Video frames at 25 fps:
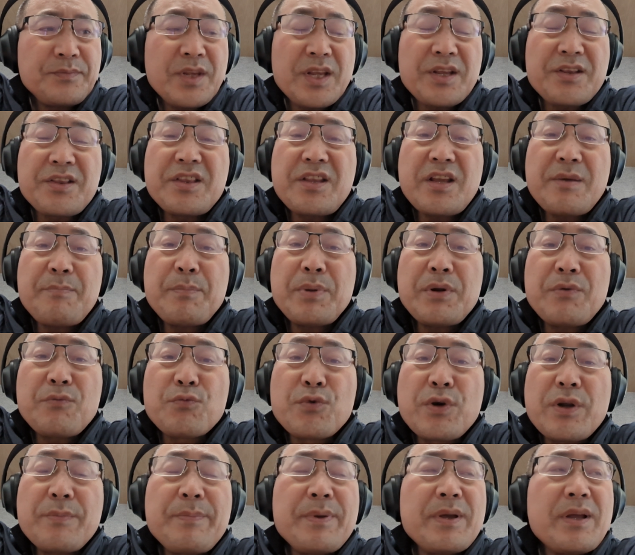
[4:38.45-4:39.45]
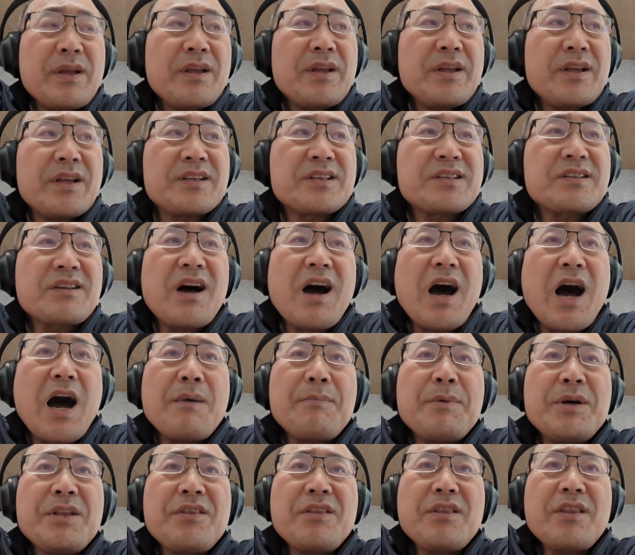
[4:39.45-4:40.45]
And dip and rip is
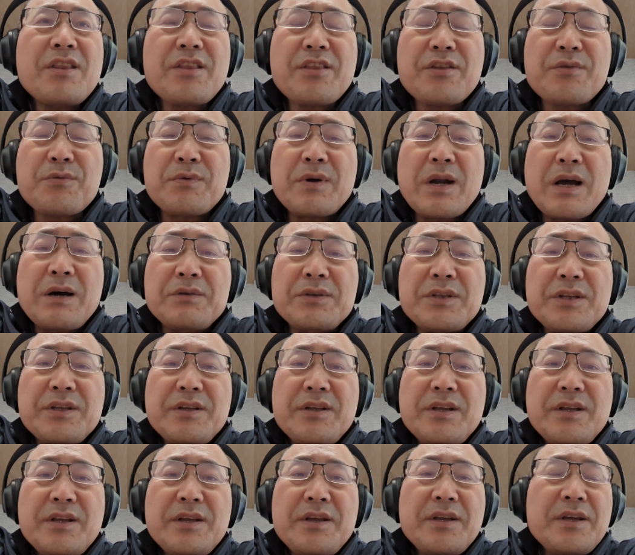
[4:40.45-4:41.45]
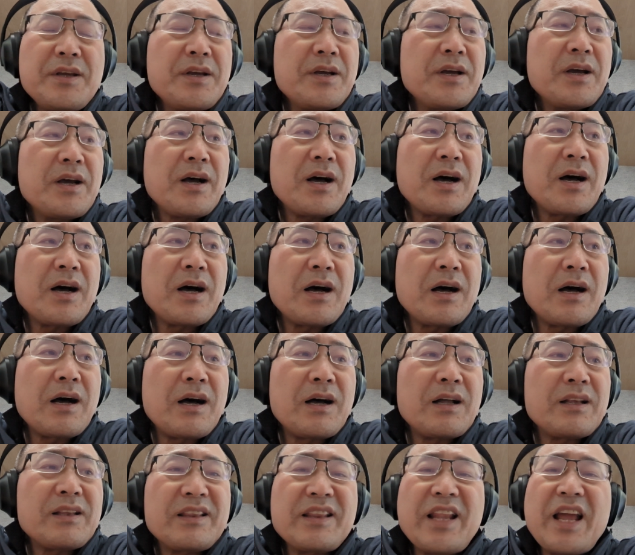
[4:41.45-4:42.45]
common throughout
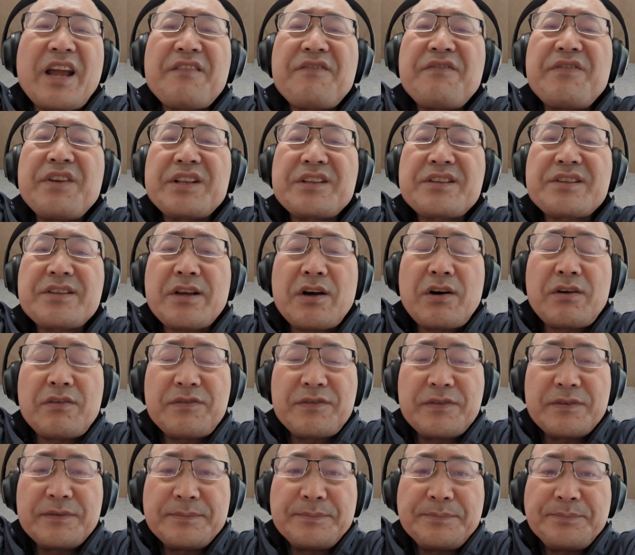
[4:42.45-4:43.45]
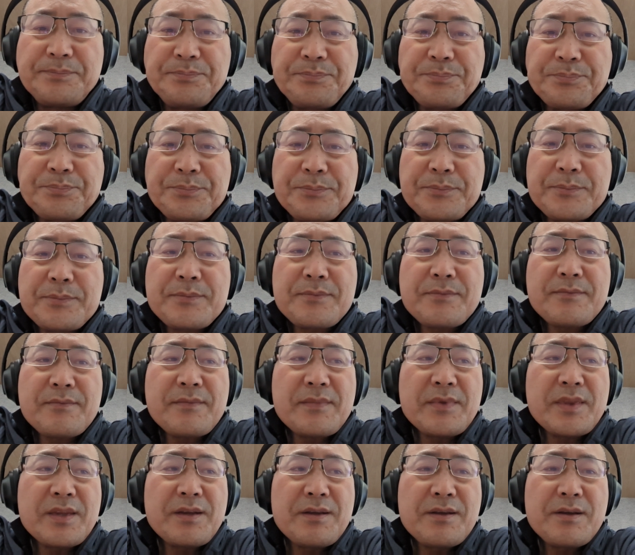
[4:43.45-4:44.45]
life itself.
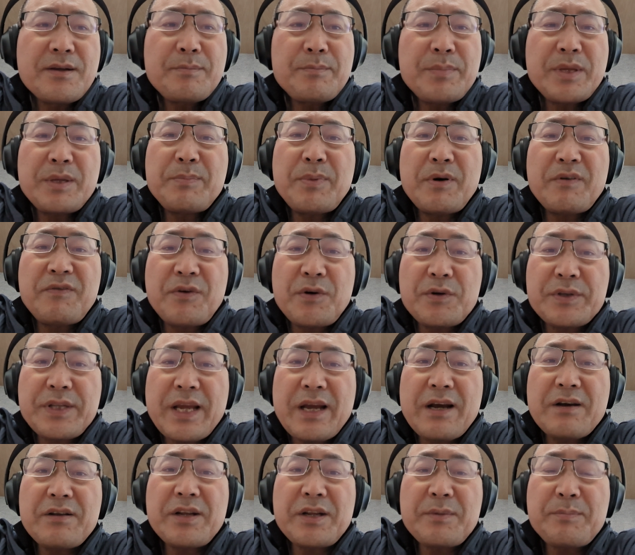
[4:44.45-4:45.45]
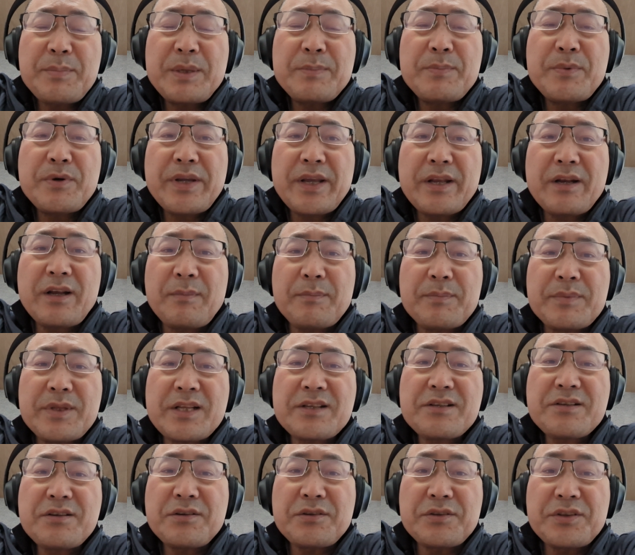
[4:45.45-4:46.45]
People fall down and people get up.
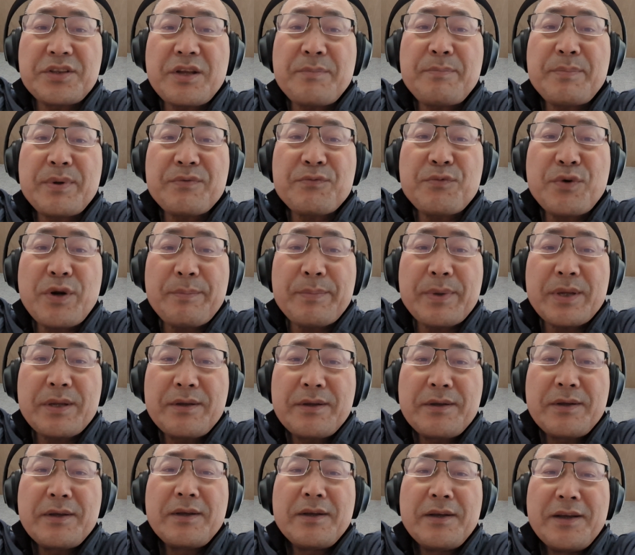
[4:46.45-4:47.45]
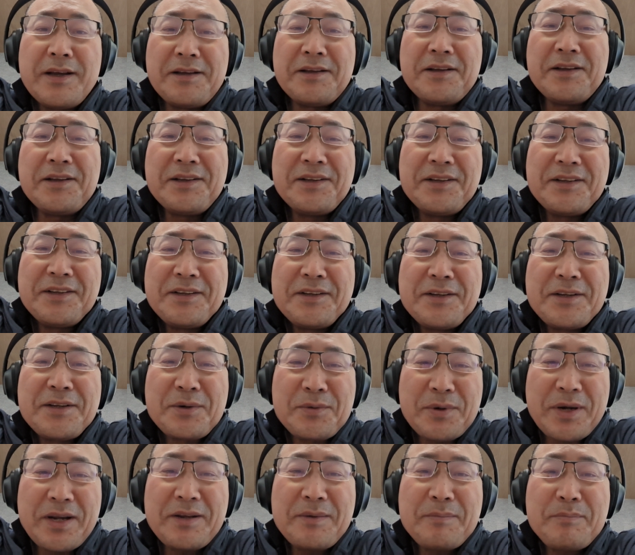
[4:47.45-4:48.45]
That's called dip and rip.
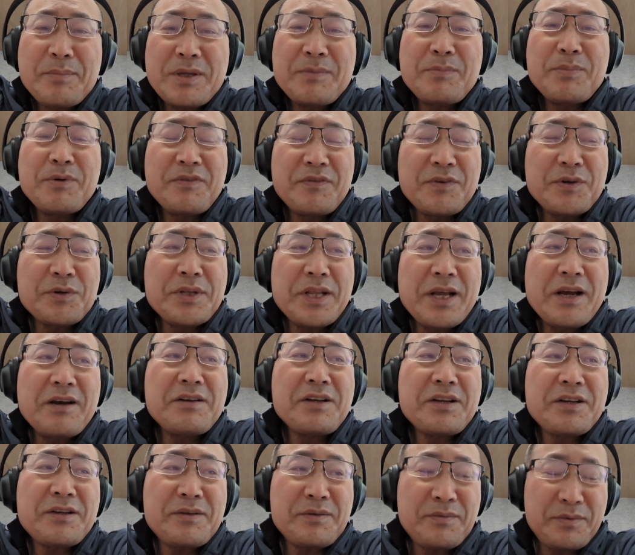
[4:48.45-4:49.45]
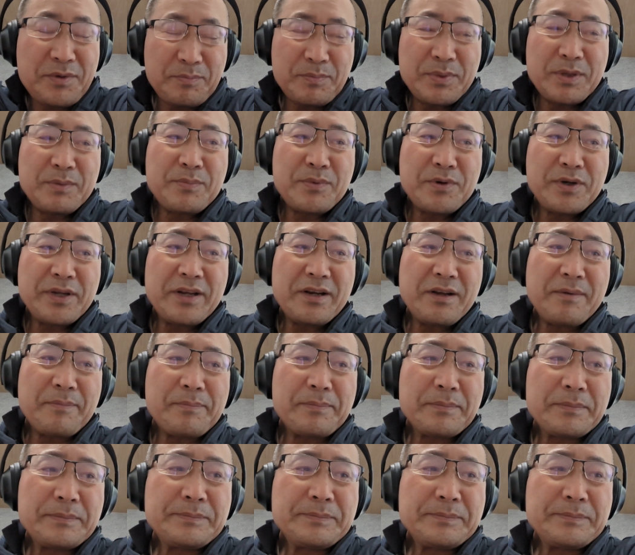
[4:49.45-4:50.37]
Right? People fall down and people get up.